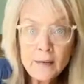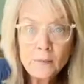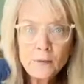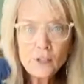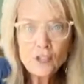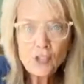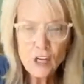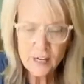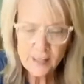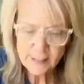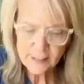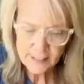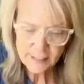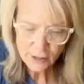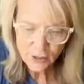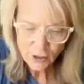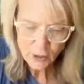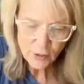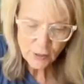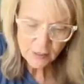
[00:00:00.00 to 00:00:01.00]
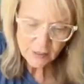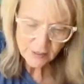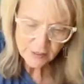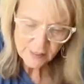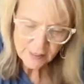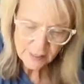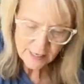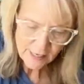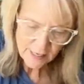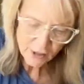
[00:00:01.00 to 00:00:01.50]
am just, as you can
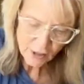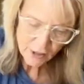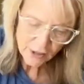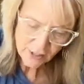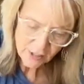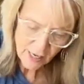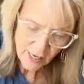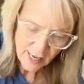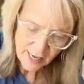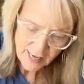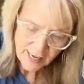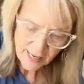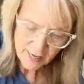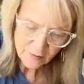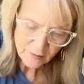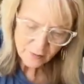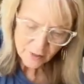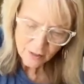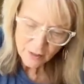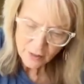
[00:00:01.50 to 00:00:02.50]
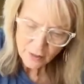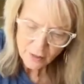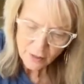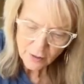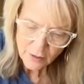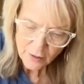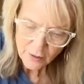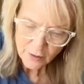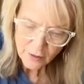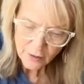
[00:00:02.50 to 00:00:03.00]
see, just kind of,
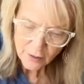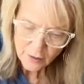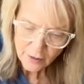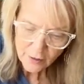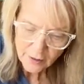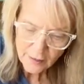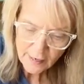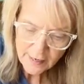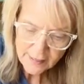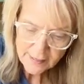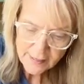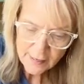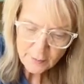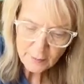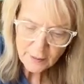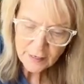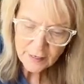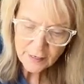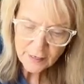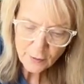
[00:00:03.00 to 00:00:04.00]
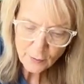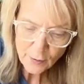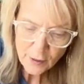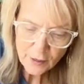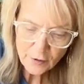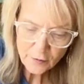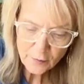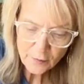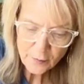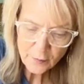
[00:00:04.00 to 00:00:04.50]
as I'm getting
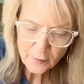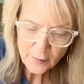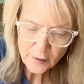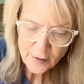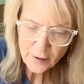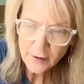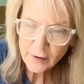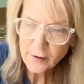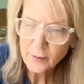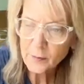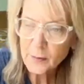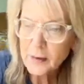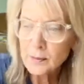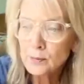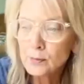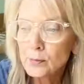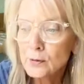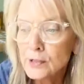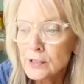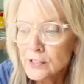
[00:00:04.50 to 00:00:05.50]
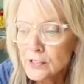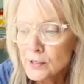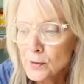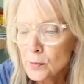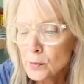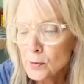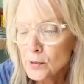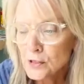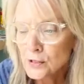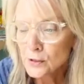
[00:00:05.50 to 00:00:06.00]
rid of my
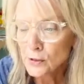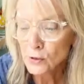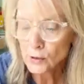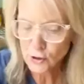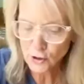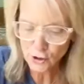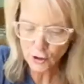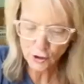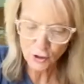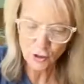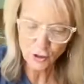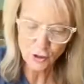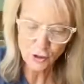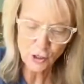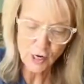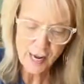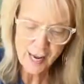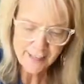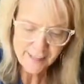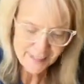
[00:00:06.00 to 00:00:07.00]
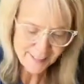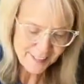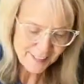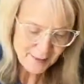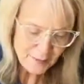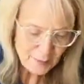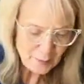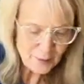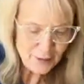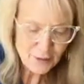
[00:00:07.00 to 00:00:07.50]
bristle sheds.
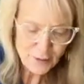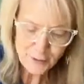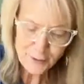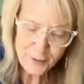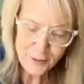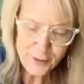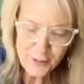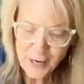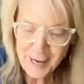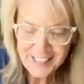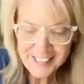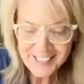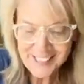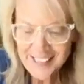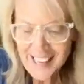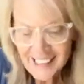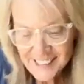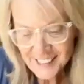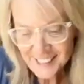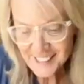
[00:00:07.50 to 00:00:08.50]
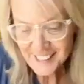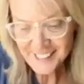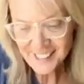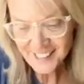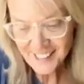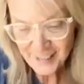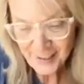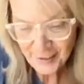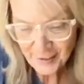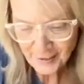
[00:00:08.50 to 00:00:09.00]
That's
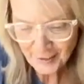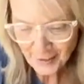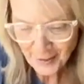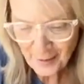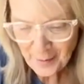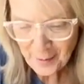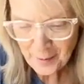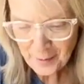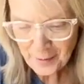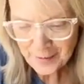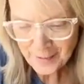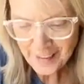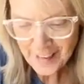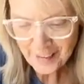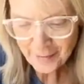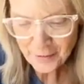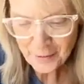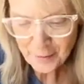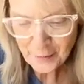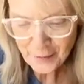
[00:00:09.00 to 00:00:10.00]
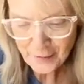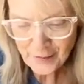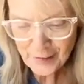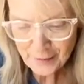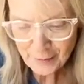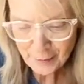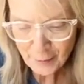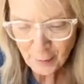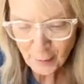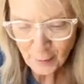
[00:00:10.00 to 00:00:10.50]
hysterical. I'm going to be laughing about
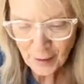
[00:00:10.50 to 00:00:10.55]
that for